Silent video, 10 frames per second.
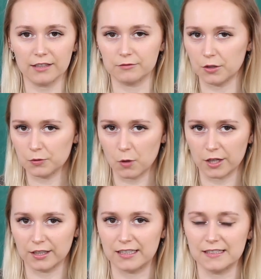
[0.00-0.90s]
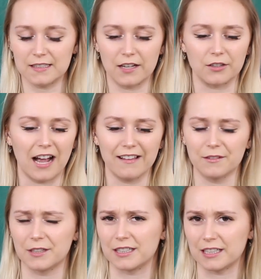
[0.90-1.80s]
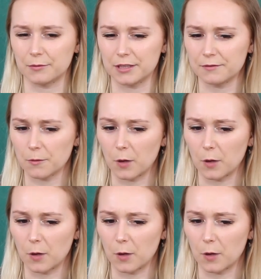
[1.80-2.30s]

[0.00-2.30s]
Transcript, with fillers: like rose water instead or aloe vera liquid if you